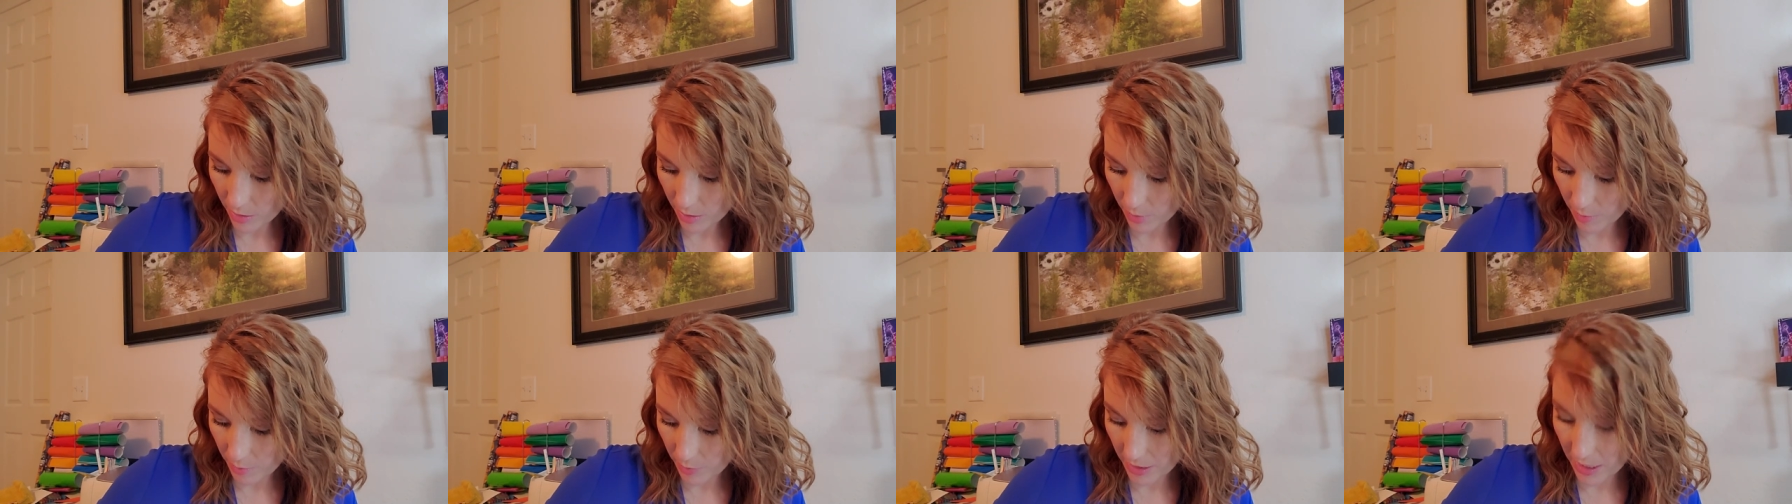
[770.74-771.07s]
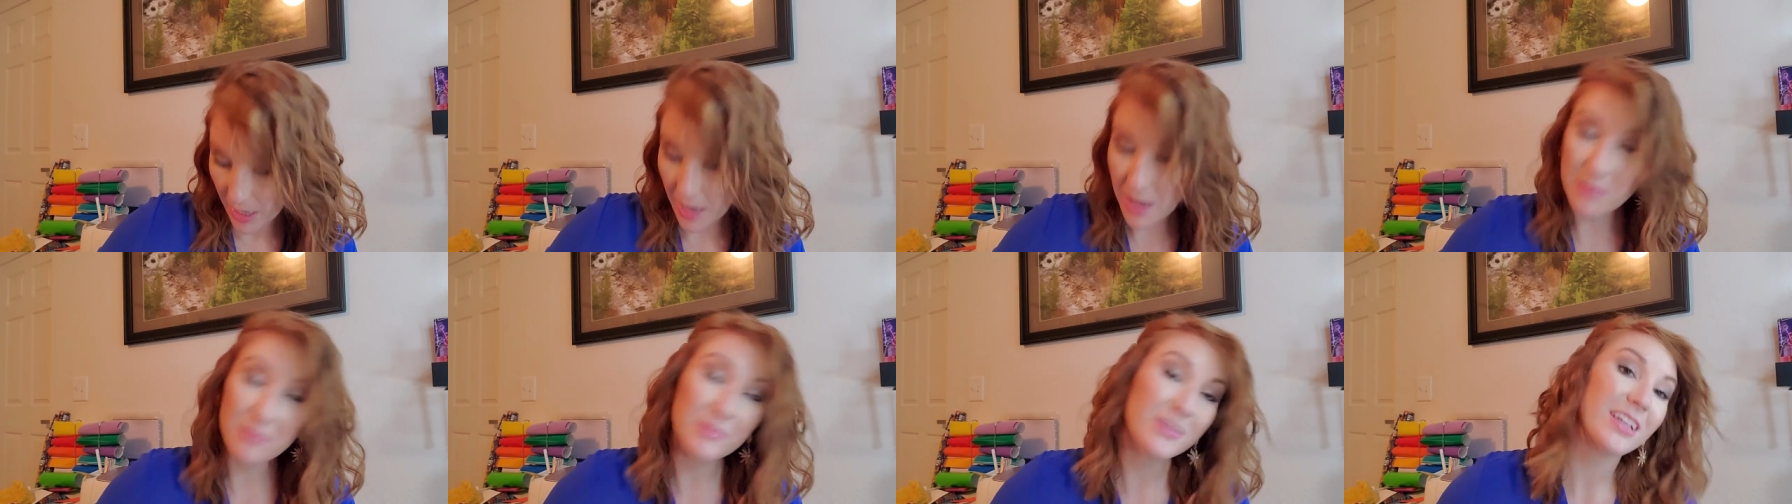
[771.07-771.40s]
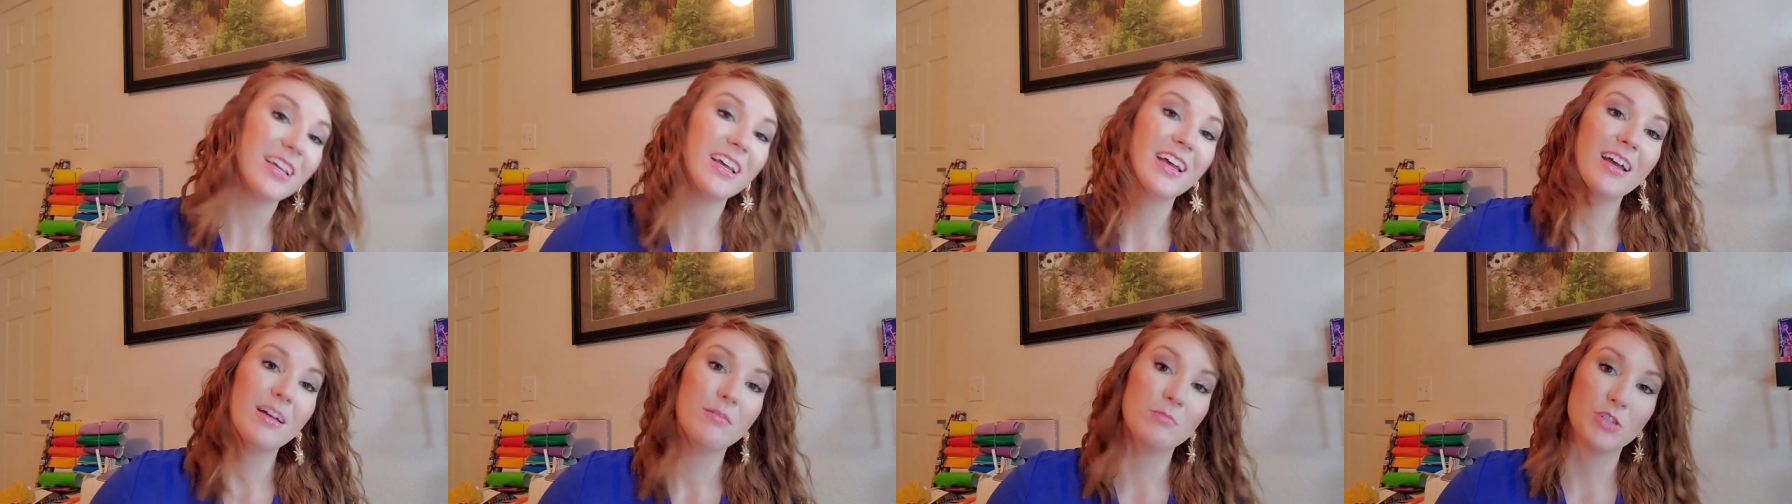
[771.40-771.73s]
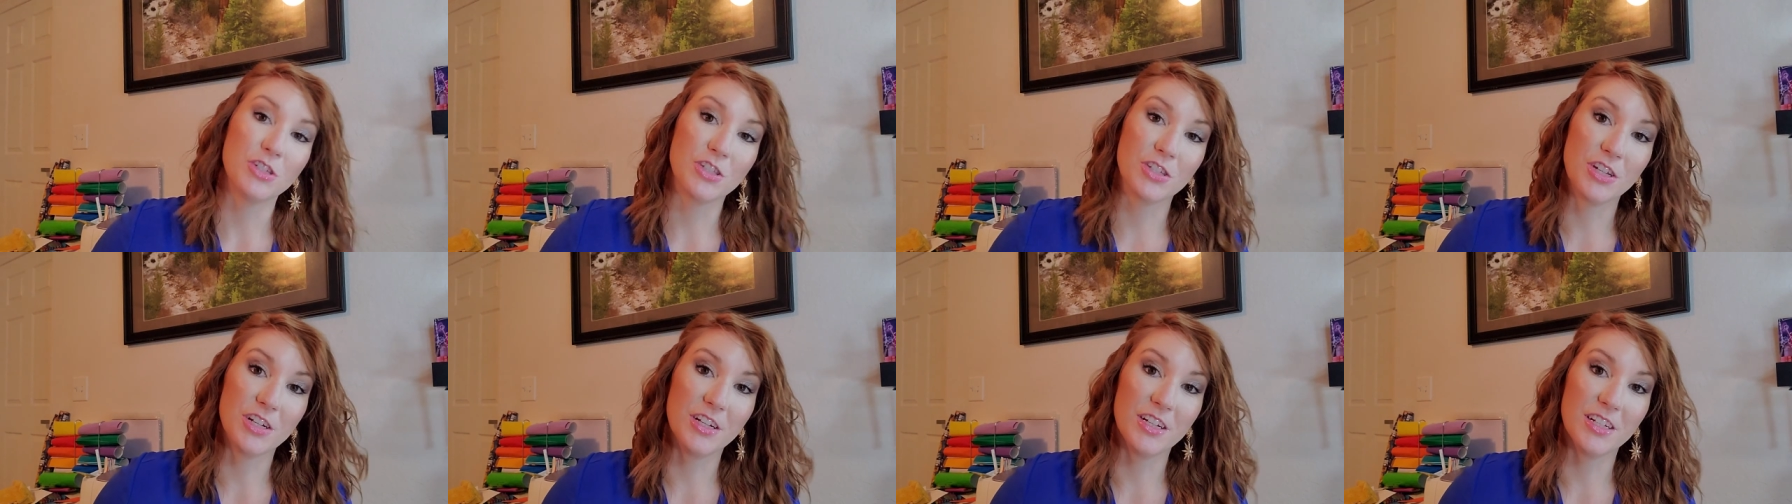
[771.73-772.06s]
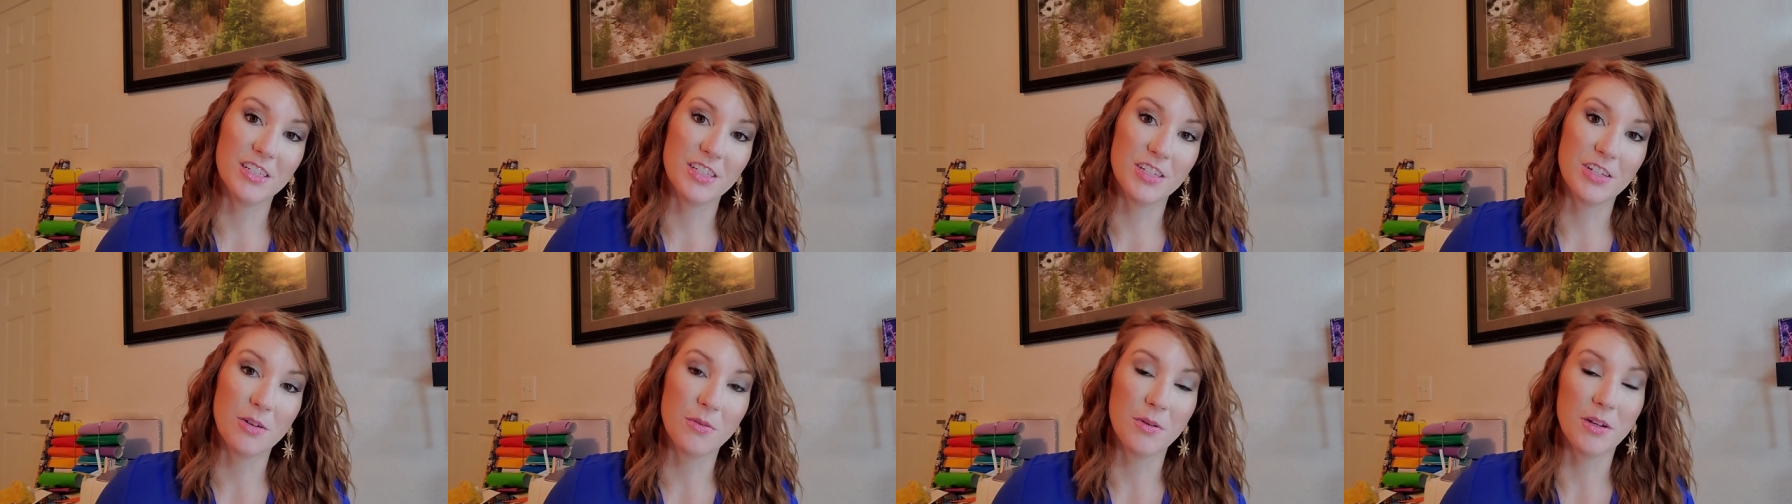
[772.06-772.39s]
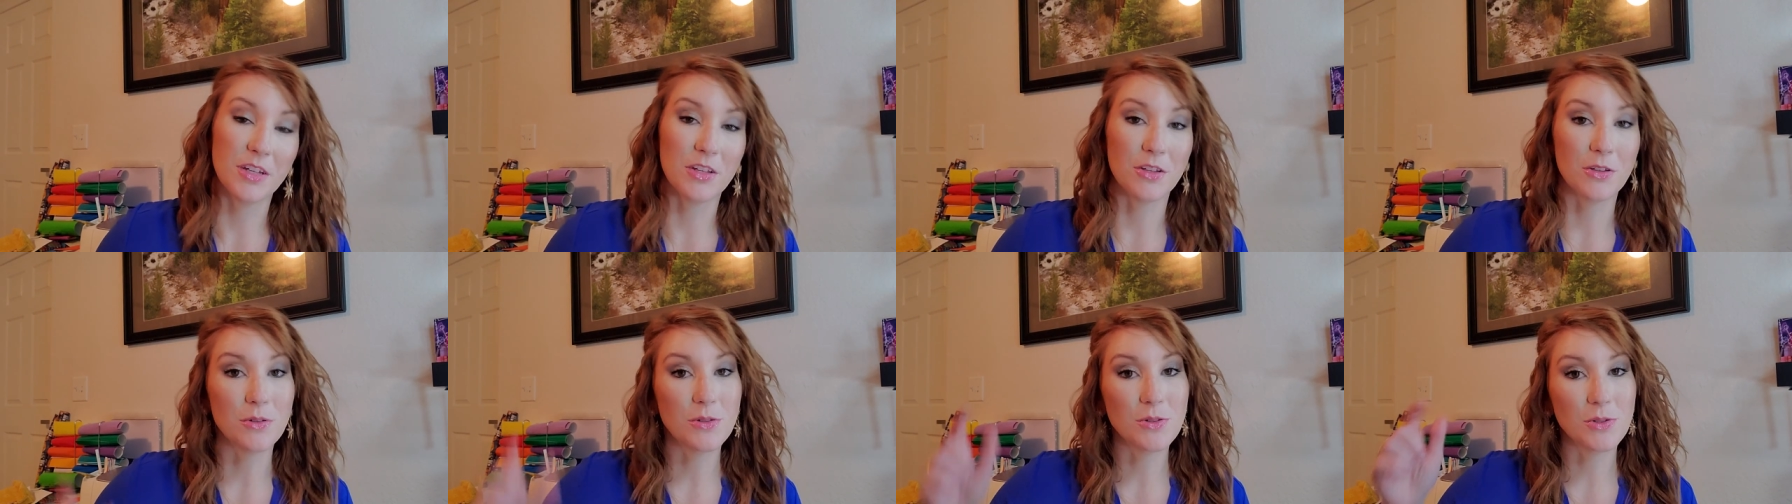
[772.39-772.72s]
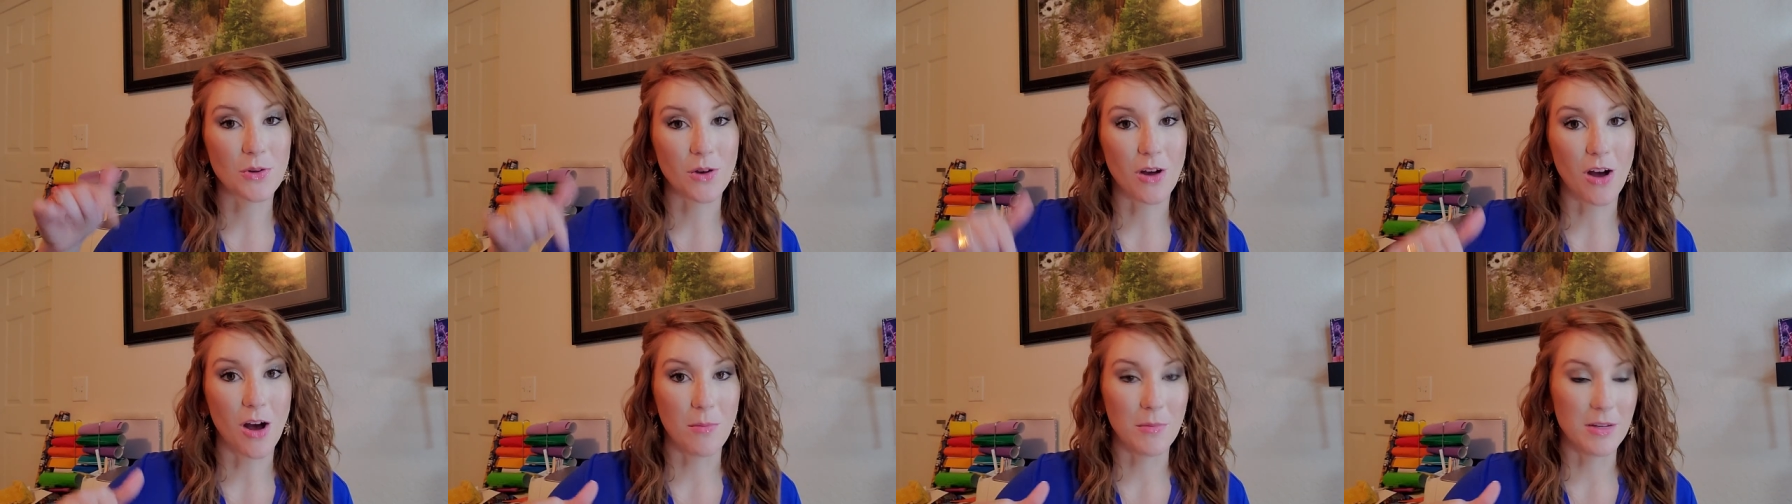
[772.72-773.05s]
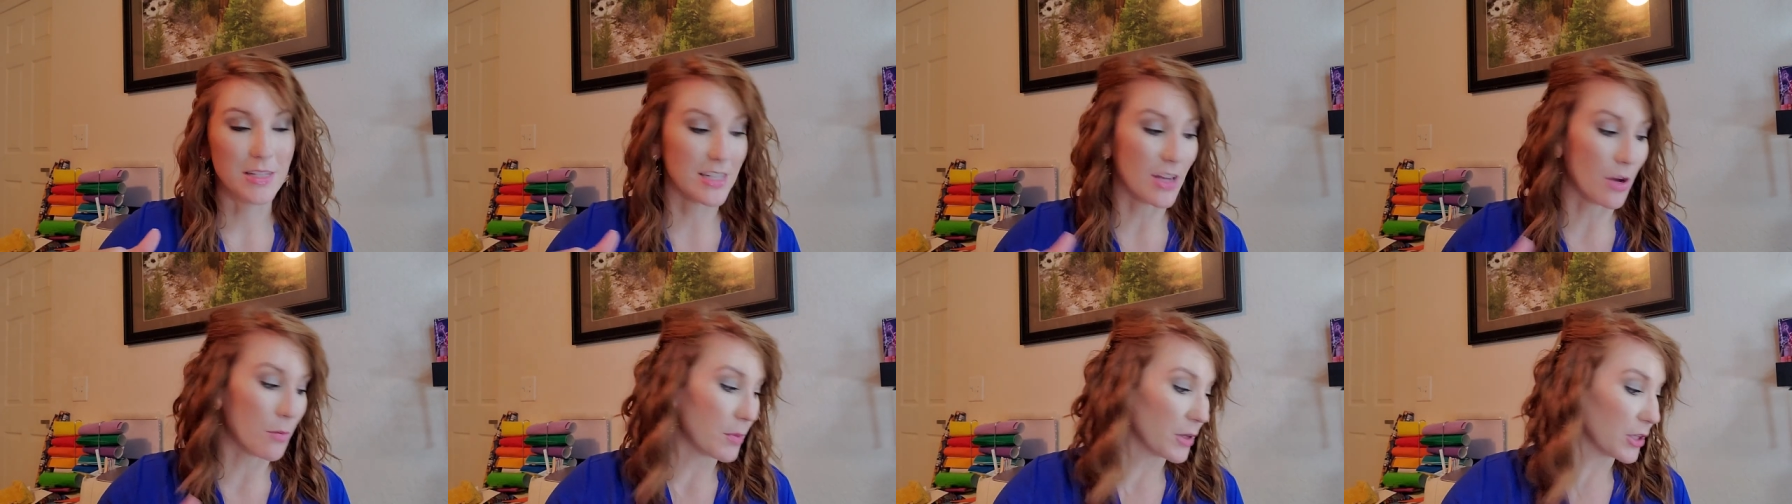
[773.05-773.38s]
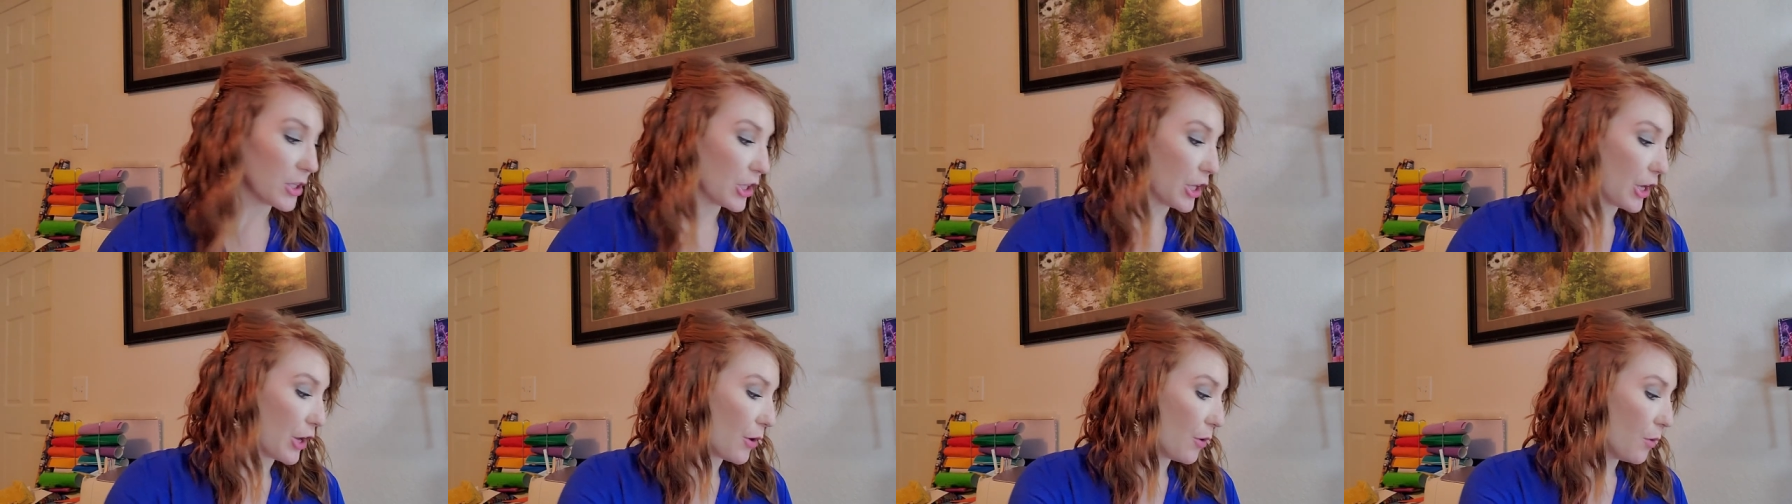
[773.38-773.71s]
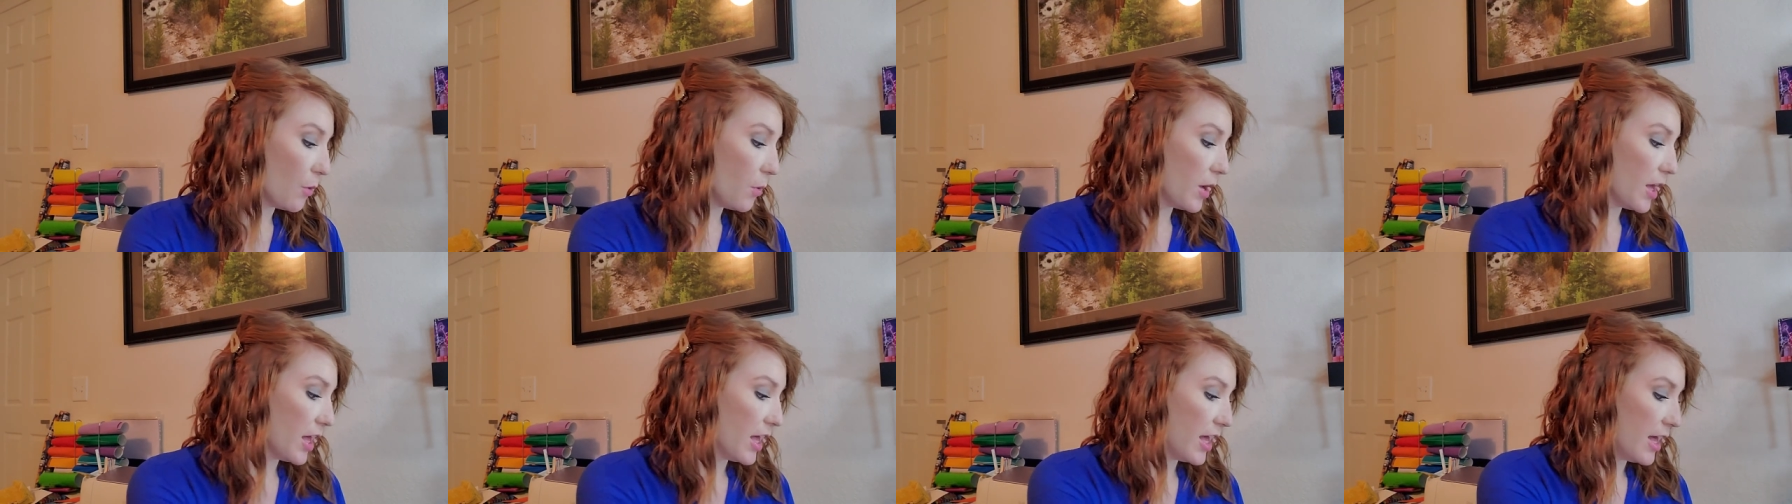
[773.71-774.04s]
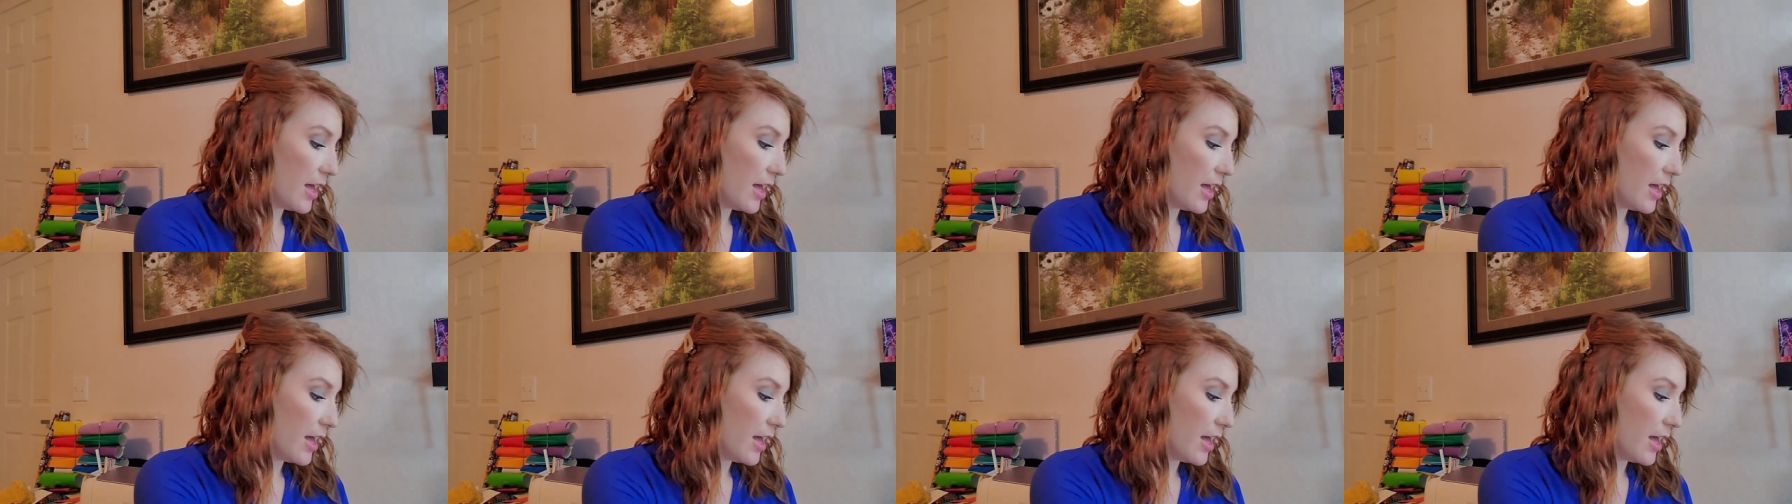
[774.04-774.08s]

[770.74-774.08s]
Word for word: But yeah, just curious to know what you use, so comment down below.